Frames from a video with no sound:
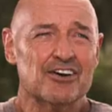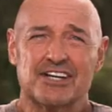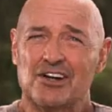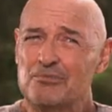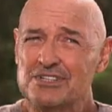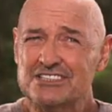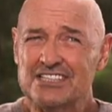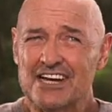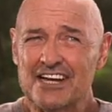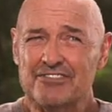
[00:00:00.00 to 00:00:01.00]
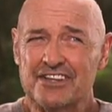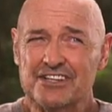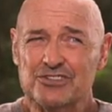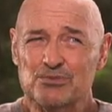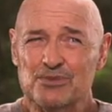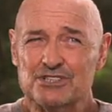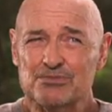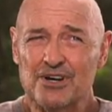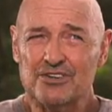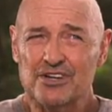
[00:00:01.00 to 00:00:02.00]
I'll get all misty-eyed if I think too much
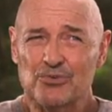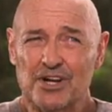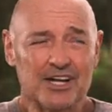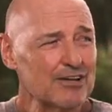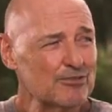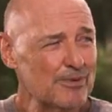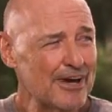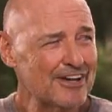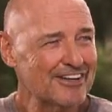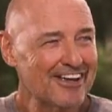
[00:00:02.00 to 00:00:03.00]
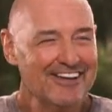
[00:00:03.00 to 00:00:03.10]
about what I love about it.